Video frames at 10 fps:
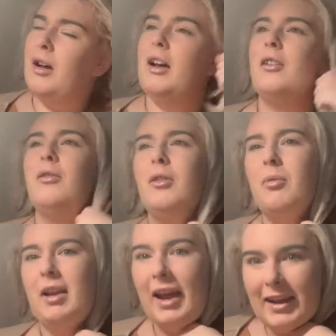I don't know
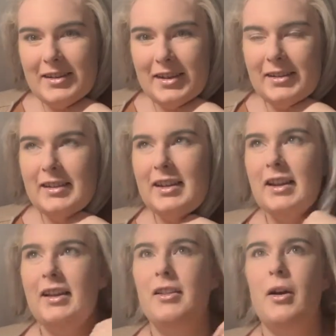what exit to
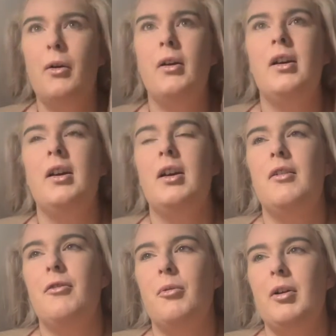take though
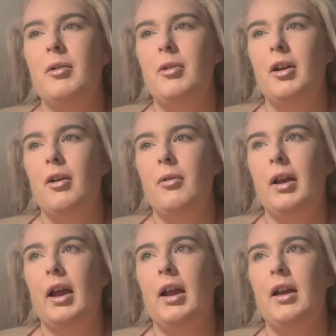for where we're
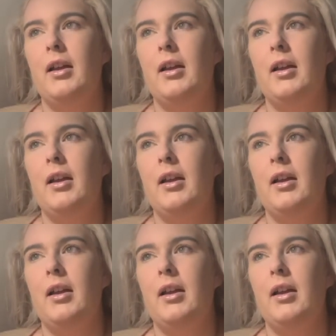going.